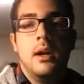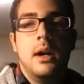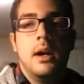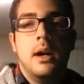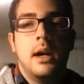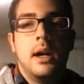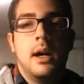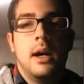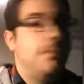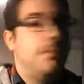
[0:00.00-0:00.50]

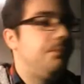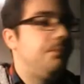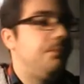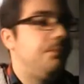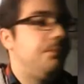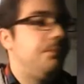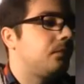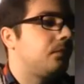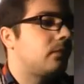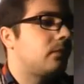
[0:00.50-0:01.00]
I've
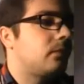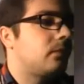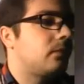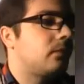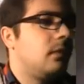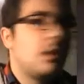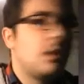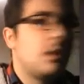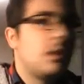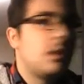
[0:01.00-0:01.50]

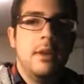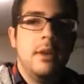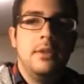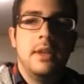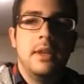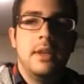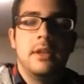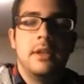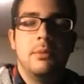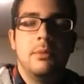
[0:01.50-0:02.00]

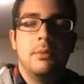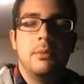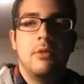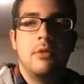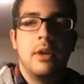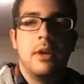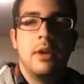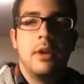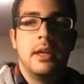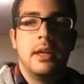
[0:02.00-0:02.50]
said this
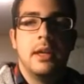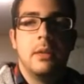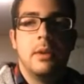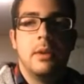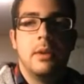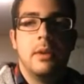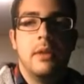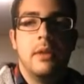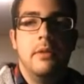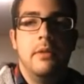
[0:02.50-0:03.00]
before, I think, in
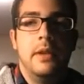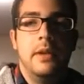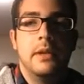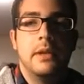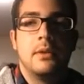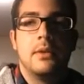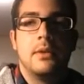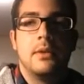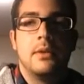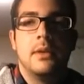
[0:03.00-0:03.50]
one of the
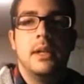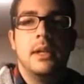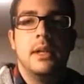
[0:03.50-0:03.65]
videos.